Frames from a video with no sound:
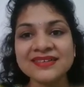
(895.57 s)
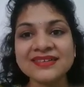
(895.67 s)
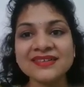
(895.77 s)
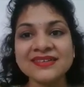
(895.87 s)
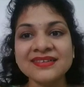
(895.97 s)

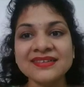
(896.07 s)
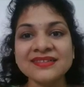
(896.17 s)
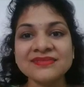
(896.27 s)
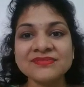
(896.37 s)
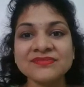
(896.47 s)

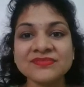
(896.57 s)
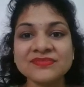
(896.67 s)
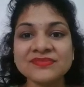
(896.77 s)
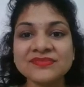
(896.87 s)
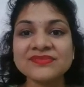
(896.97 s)

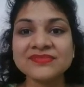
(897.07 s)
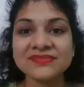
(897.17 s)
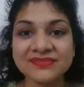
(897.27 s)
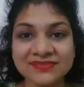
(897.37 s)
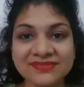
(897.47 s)

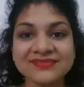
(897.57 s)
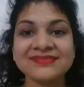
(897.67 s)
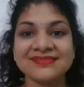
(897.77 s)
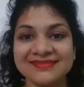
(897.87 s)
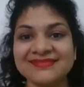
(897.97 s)

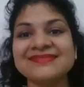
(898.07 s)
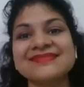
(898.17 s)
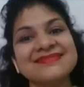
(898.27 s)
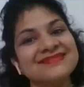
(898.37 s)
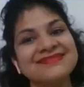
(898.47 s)

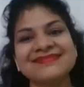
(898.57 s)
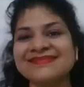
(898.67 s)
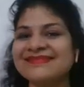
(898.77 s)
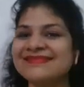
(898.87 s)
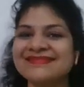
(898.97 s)

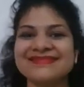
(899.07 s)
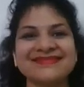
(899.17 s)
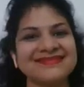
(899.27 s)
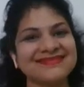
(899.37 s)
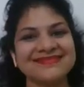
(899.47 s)

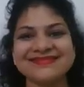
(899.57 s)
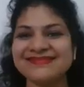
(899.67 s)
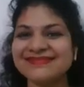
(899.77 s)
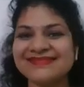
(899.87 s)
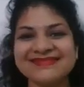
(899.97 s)

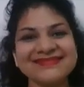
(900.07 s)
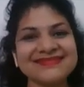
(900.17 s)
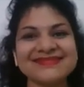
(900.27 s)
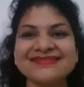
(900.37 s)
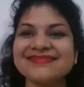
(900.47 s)

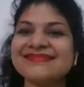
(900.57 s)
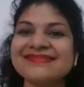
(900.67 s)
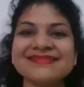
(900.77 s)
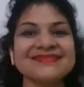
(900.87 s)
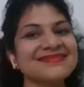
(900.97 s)
This person isn't speaking.